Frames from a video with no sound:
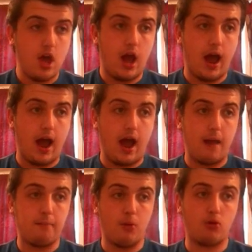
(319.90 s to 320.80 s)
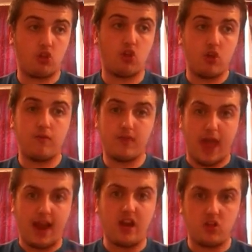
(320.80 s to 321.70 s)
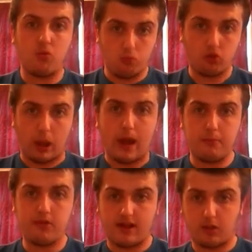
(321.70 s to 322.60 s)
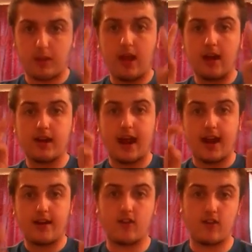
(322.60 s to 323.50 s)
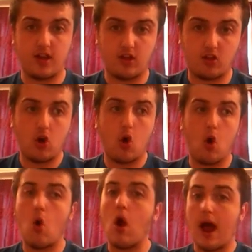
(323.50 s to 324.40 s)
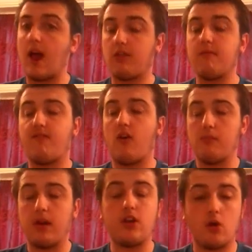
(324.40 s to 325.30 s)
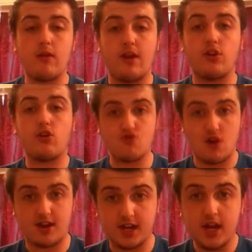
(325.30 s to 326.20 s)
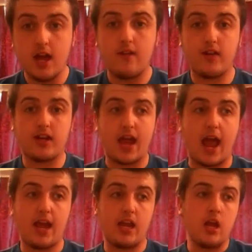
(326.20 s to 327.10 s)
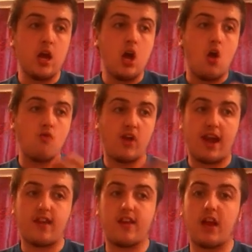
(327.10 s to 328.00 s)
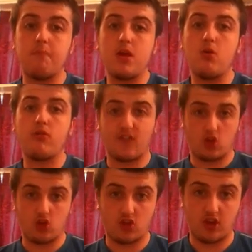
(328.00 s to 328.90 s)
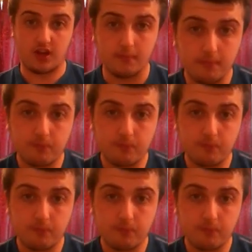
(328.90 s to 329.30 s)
But AIDS was labelled as the gay disease, or as formerly known as GRID, the gay-related immune deficiency.